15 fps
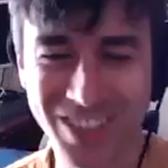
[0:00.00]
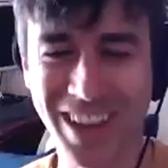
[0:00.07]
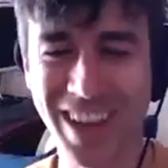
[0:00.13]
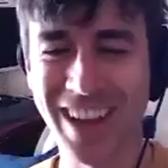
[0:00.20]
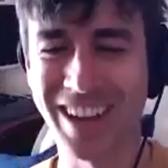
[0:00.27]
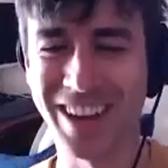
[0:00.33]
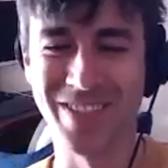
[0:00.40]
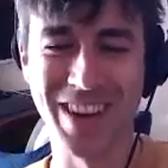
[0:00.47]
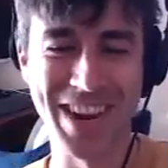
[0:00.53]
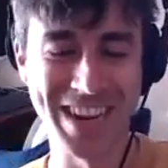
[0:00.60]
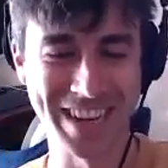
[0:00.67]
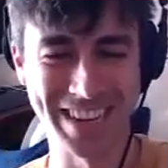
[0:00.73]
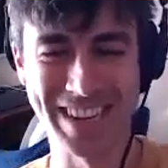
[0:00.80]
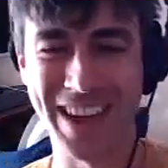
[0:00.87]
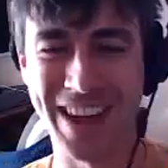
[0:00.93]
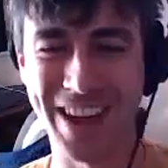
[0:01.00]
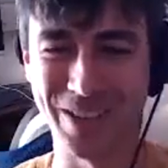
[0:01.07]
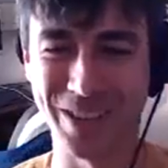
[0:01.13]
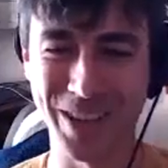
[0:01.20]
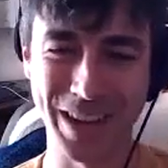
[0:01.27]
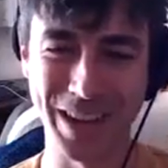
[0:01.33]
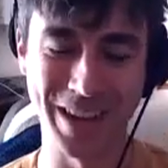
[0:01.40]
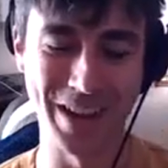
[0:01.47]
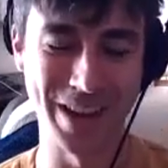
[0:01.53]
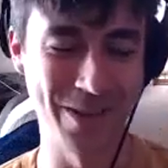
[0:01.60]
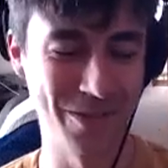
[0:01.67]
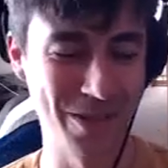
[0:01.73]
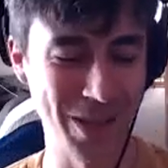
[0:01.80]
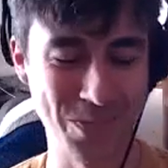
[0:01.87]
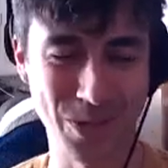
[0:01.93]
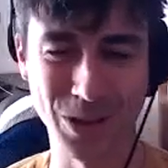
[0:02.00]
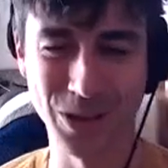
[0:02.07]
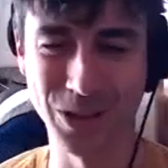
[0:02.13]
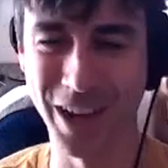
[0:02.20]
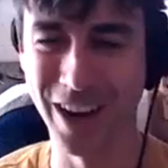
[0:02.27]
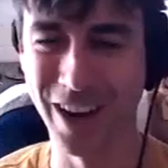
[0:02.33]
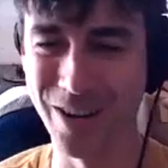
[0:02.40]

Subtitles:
talking, Mike. I really appreciate it.